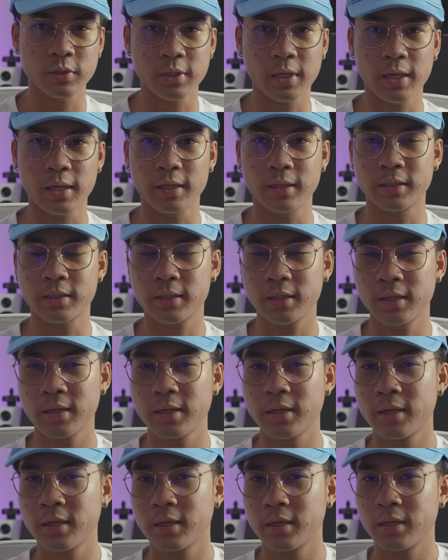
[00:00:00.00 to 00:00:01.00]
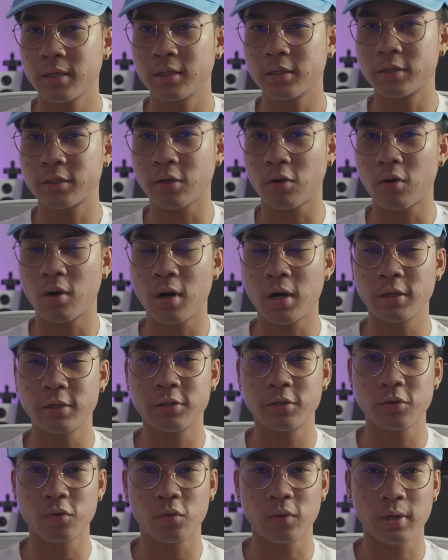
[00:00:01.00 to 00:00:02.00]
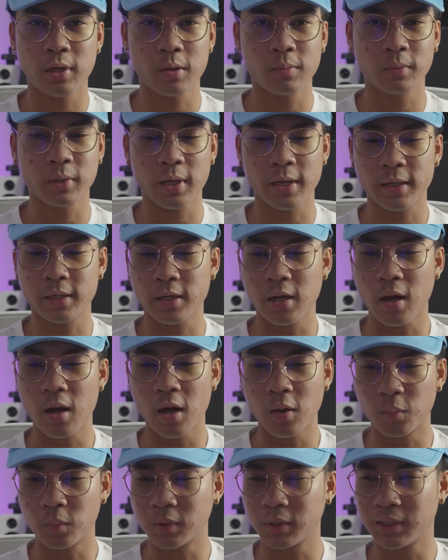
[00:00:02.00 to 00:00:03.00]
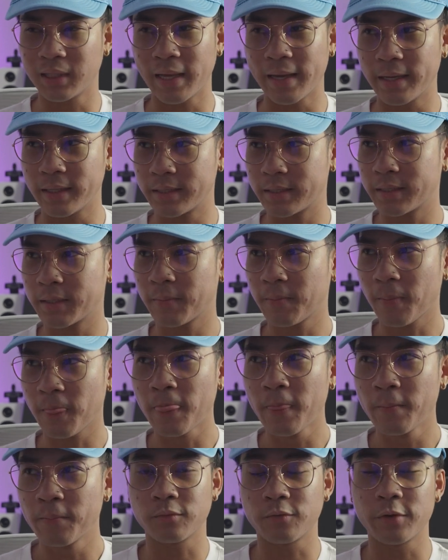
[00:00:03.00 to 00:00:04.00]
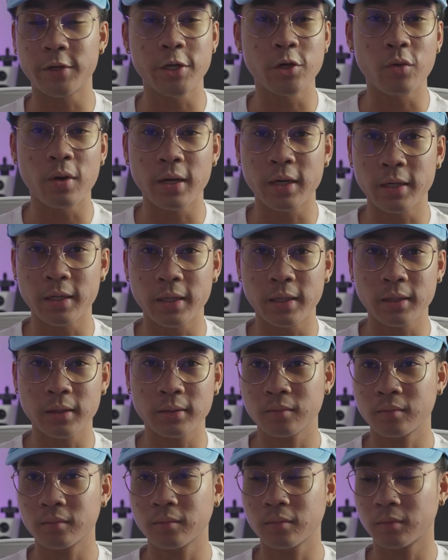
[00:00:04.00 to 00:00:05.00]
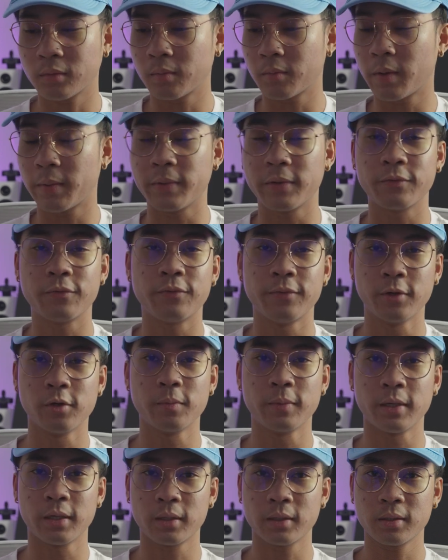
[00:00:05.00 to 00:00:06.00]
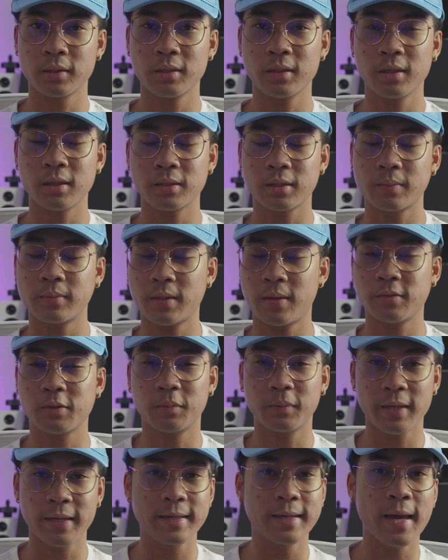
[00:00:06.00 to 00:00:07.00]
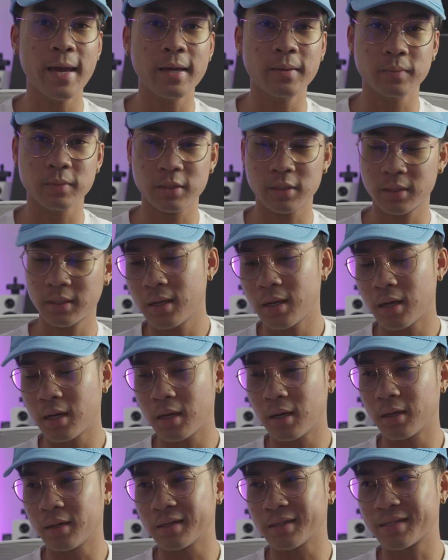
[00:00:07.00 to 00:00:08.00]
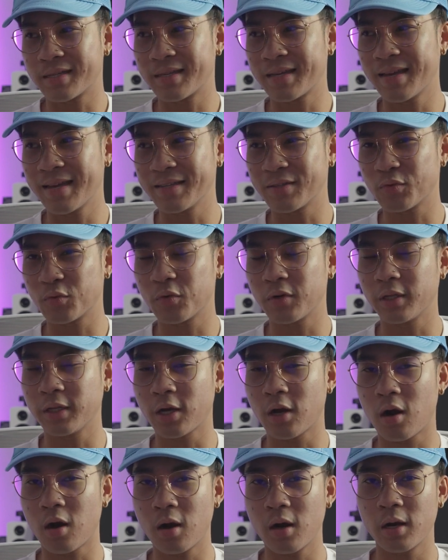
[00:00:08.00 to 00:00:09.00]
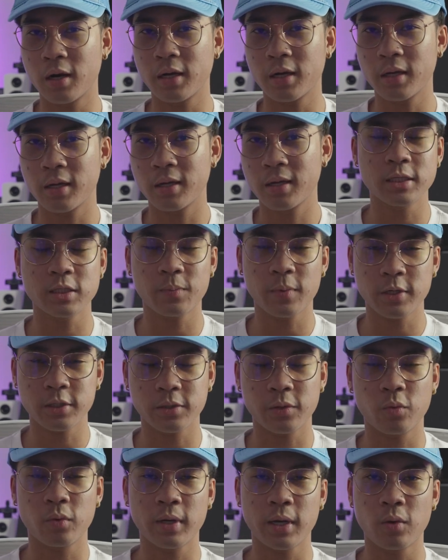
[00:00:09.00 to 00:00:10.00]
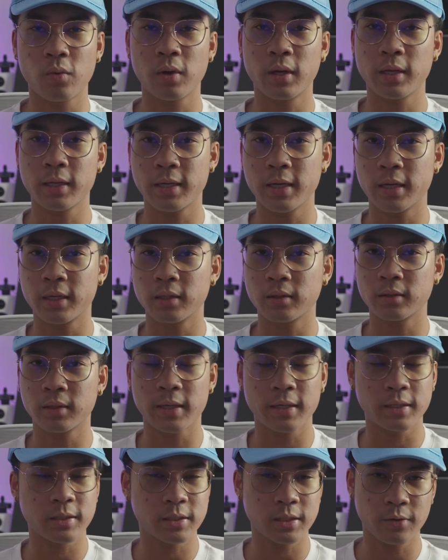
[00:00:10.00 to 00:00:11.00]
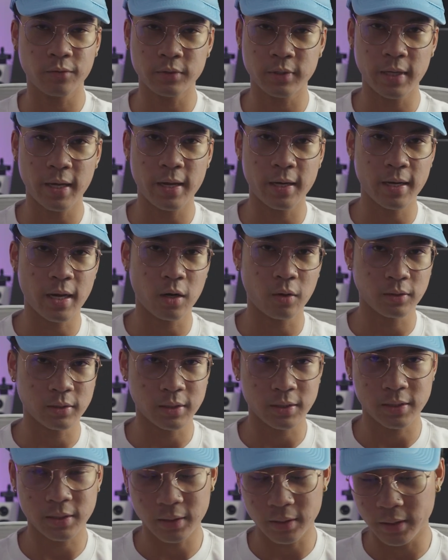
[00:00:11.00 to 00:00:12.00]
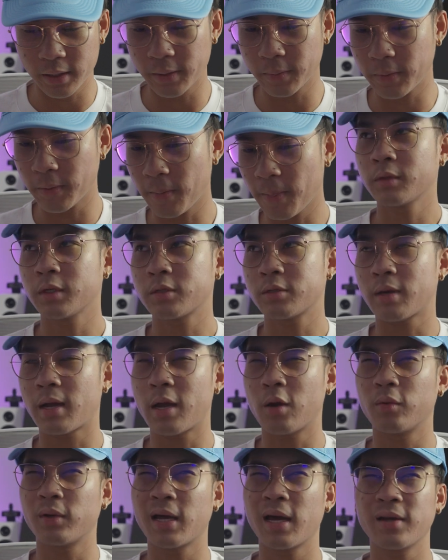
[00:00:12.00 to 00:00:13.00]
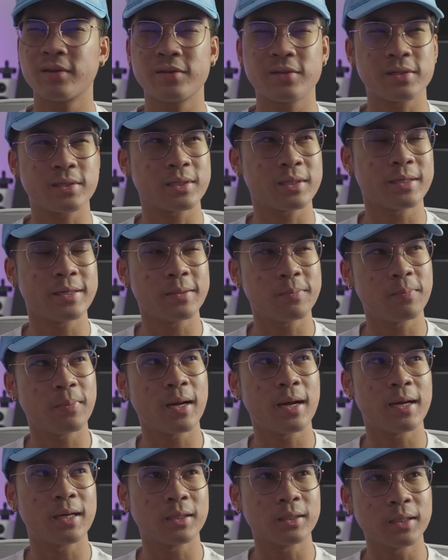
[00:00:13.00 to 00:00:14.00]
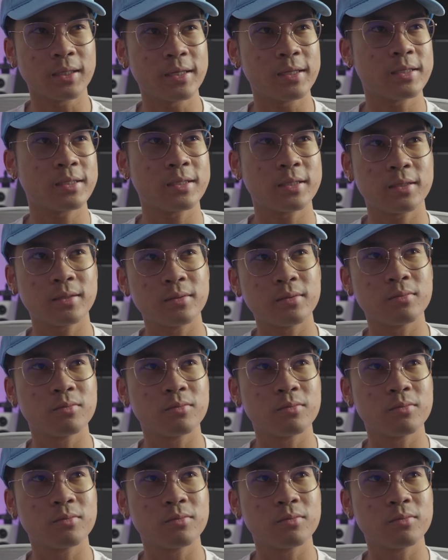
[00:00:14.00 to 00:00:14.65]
to 8. It's so hard to when I'm like up late, video editing, maybe filming, sometimes playing games. It's really hard, especially when I want to get like 7 to 8 hours of sleep. So I would have to sleep by at least